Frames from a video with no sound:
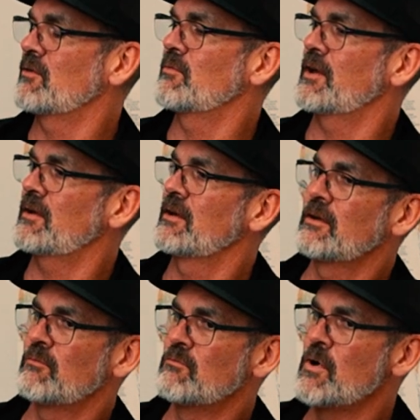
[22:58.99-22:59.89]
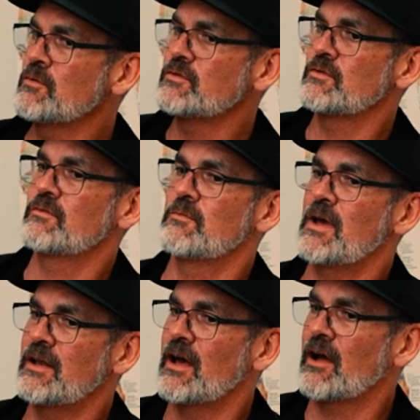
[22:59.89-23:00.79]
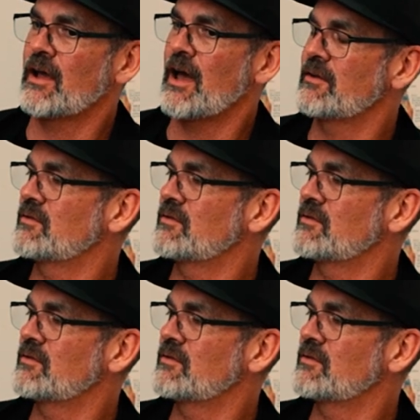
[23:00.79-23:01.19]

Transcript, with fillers: But most of the Médoc had to